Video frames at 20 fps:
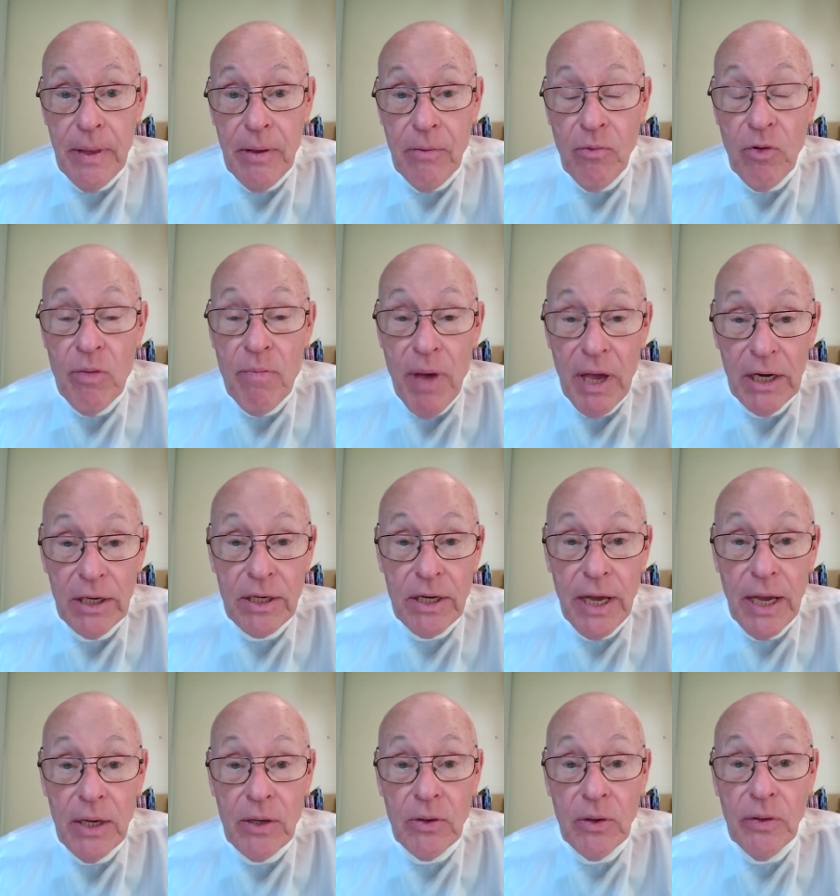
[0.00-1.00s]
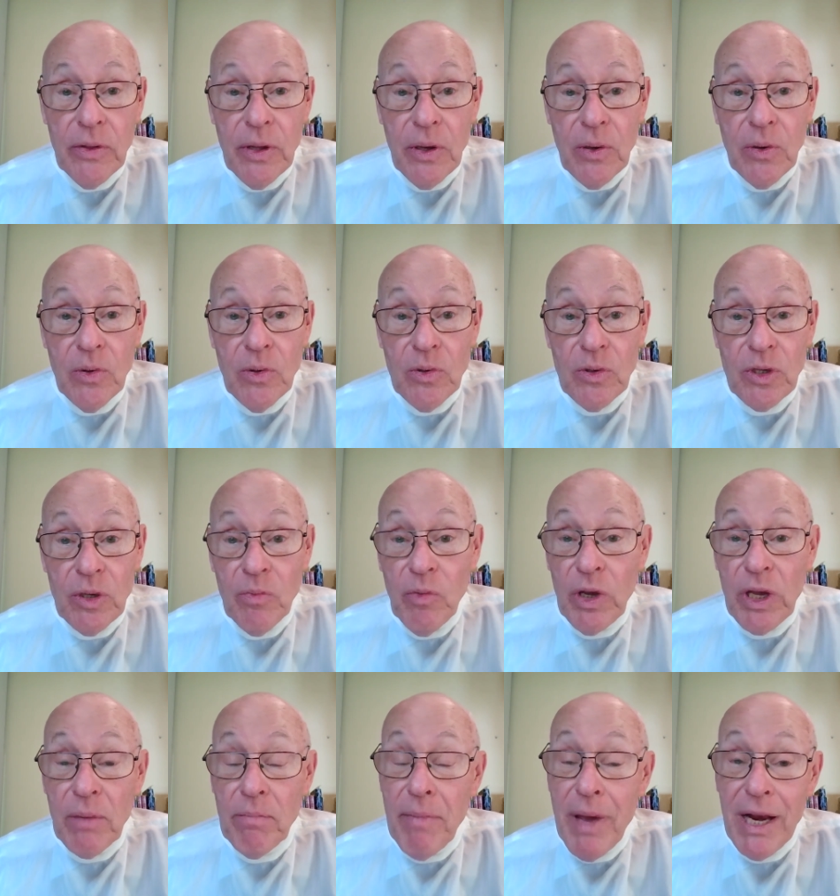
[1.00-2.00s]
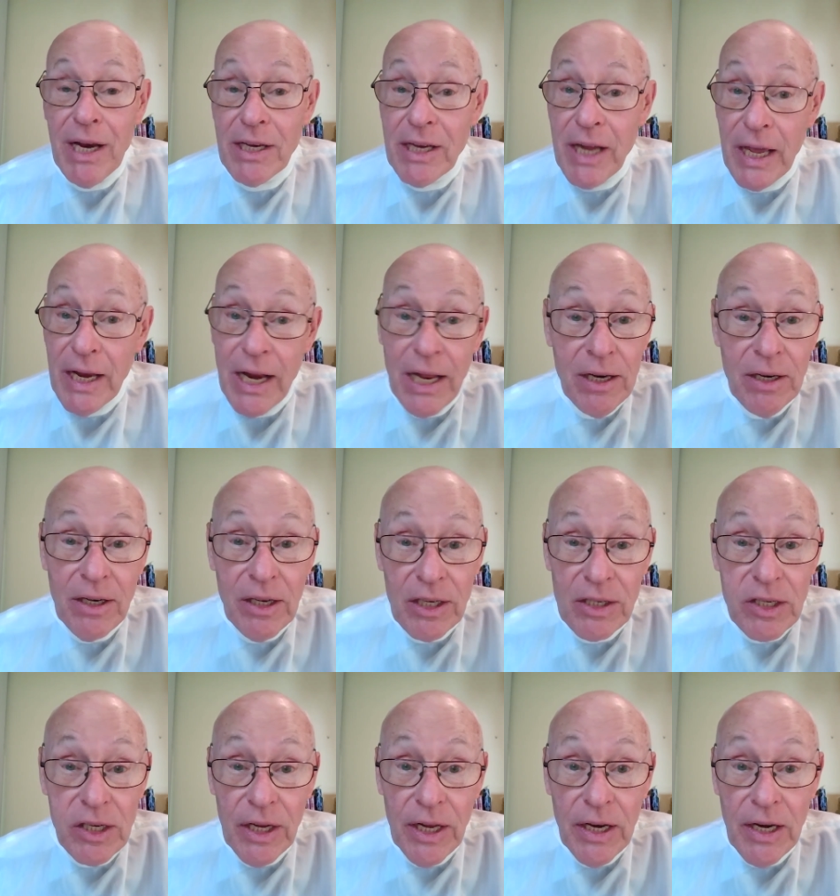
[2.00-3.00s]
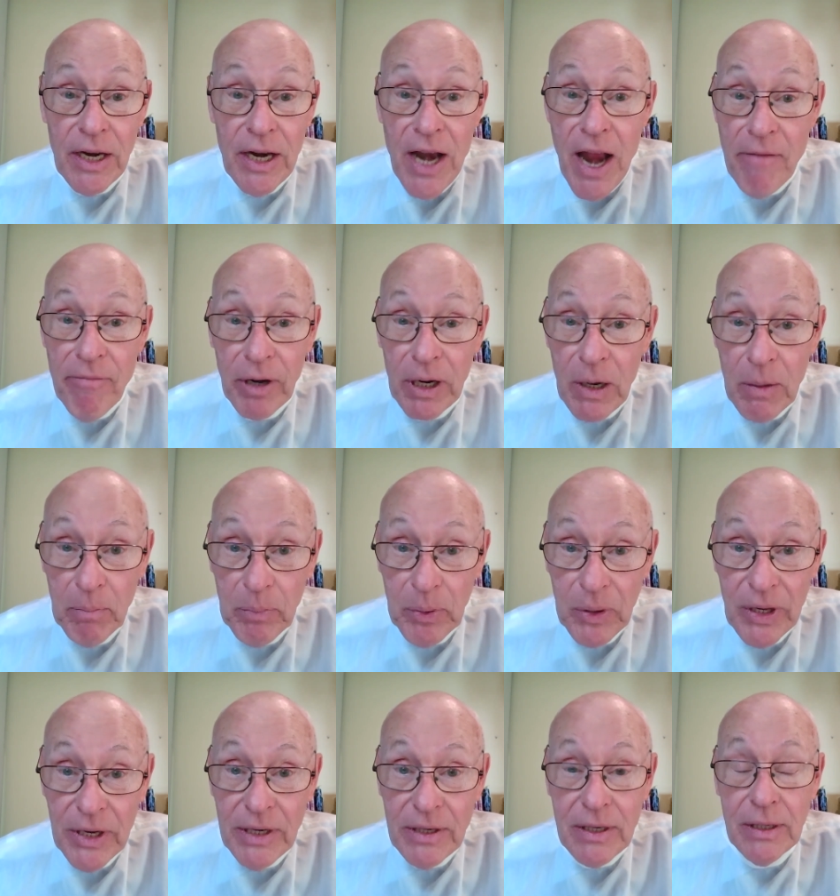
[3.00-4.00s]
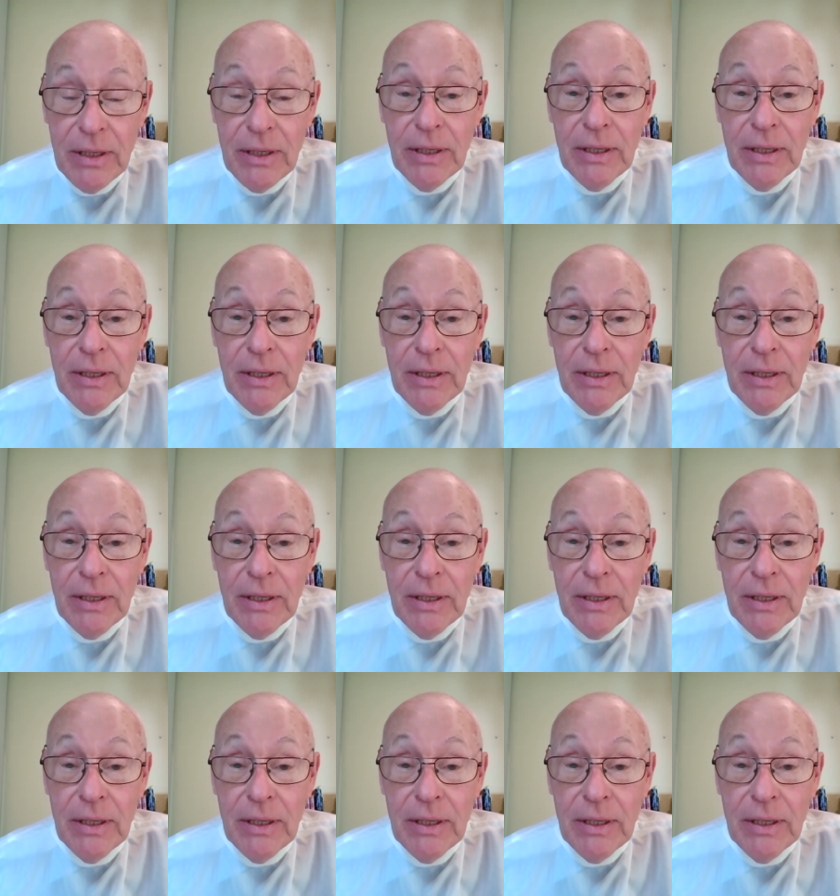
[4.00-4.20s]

We meditate on those, and we can meditate endlessly and never completely